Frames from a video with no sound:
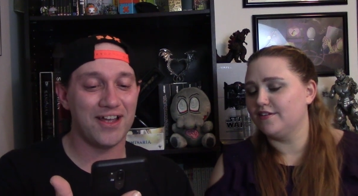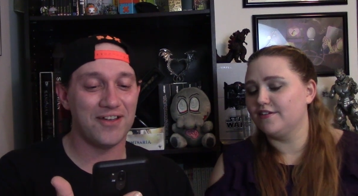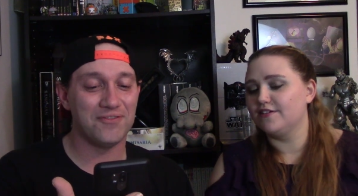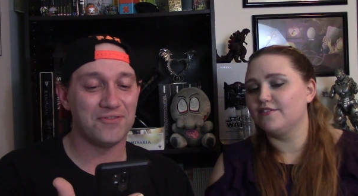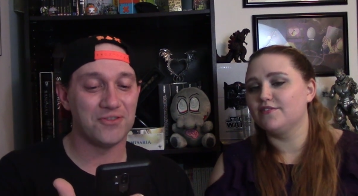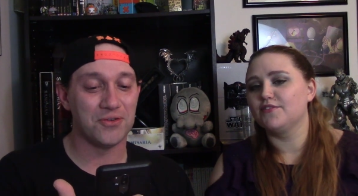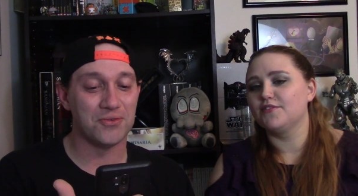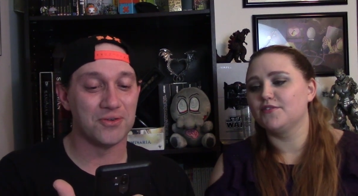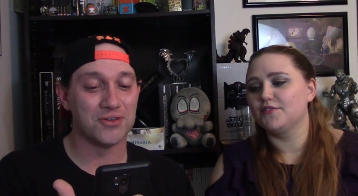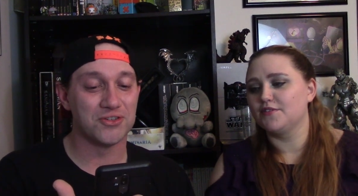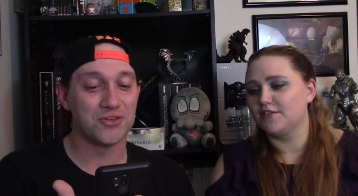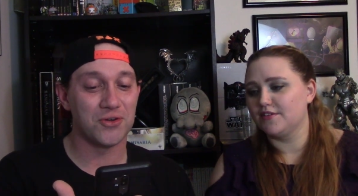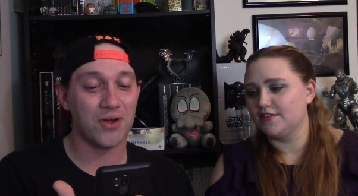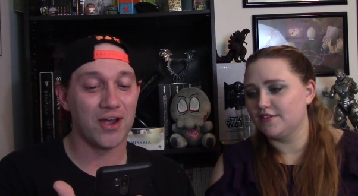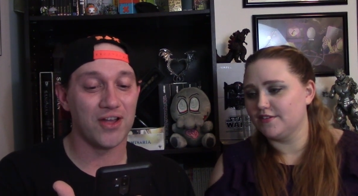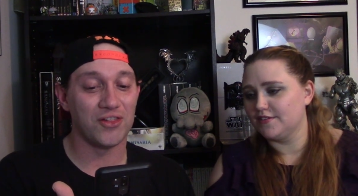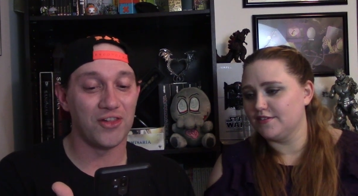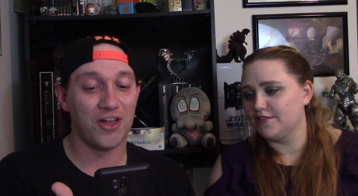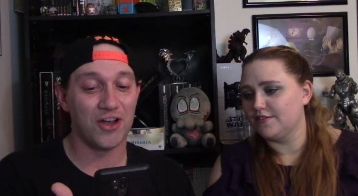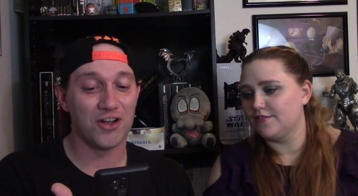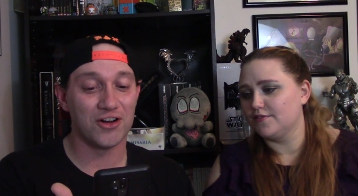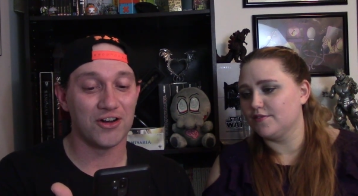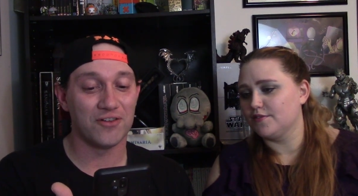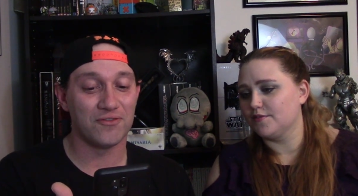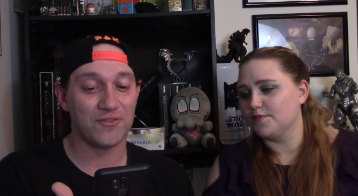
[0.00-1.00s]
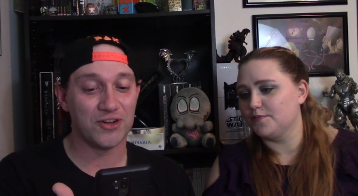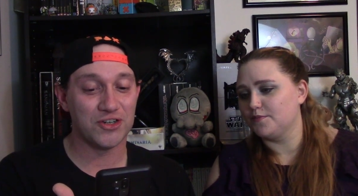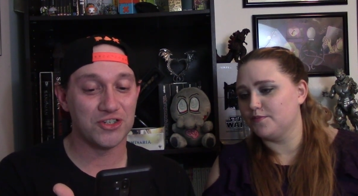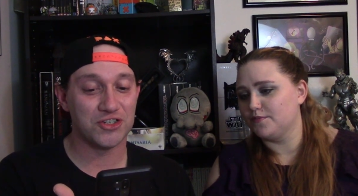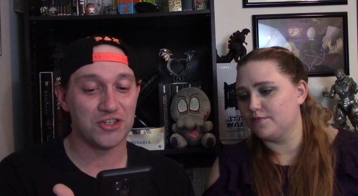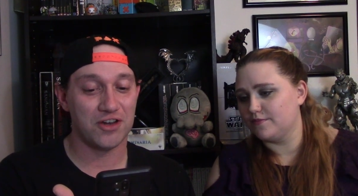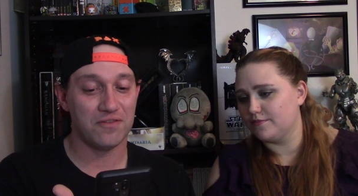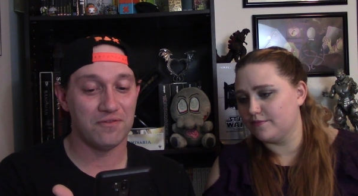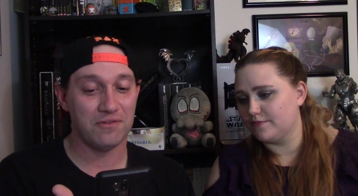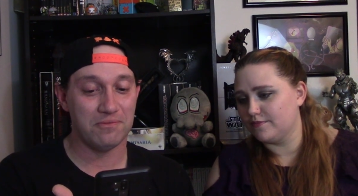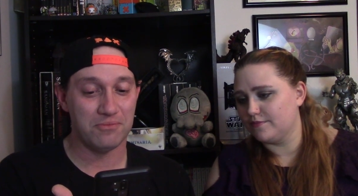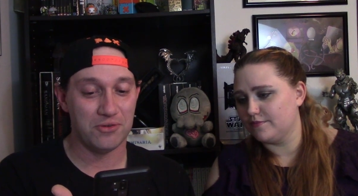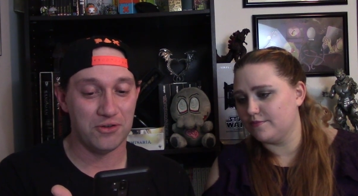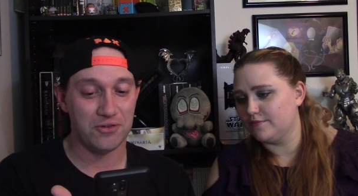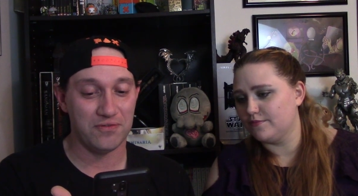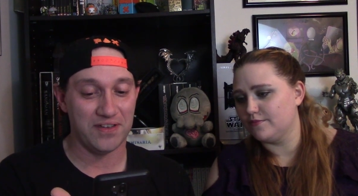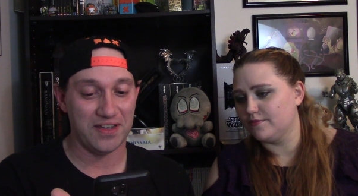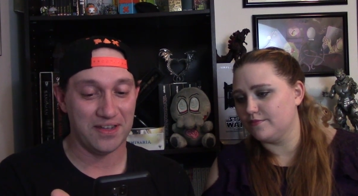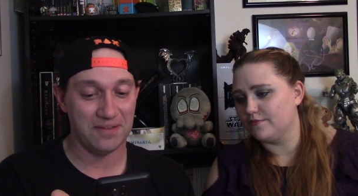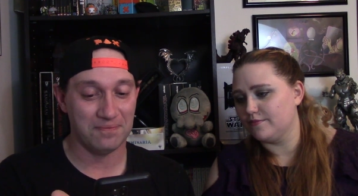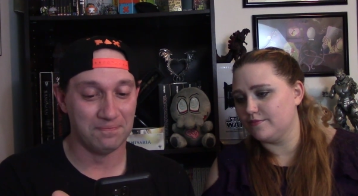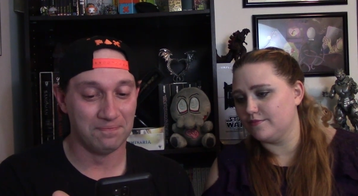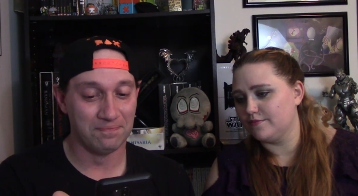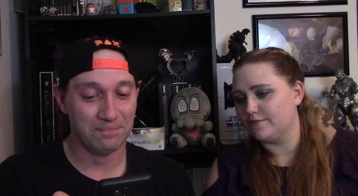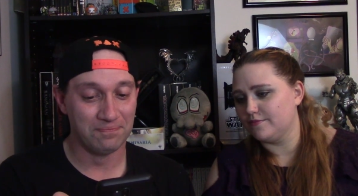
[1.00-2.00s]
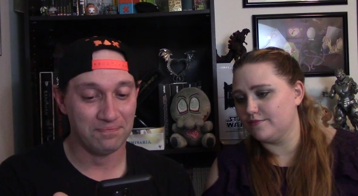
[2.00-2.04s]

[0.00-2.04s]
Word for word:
Speaker 1: if you enjoy a longer version of a movie.